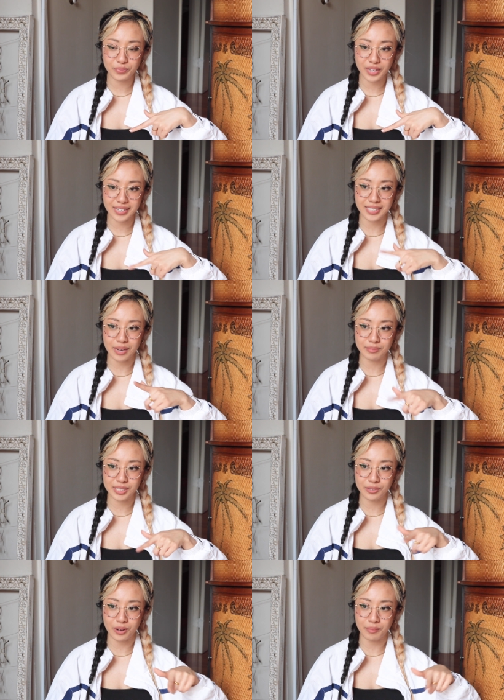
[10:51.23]
because I'm
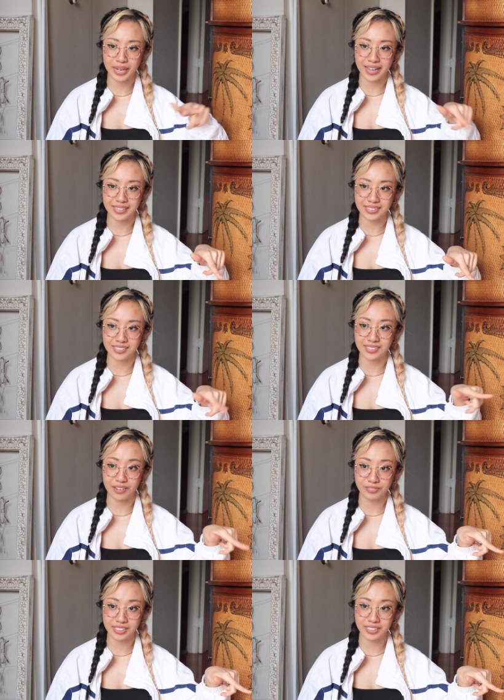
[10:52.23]
still on my ex's
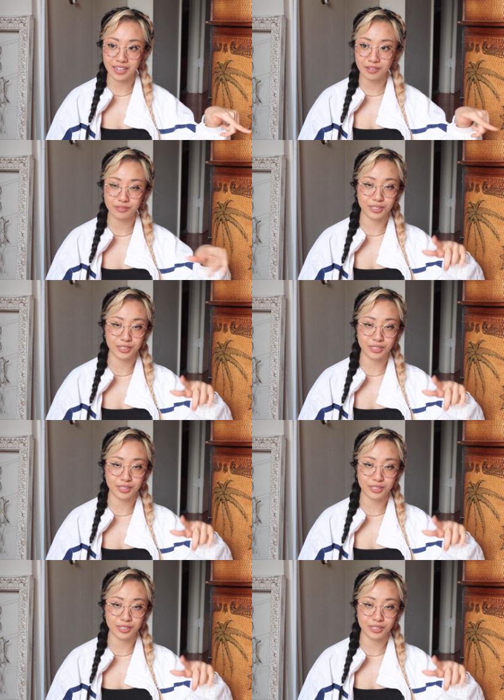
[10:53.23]
Netflix account,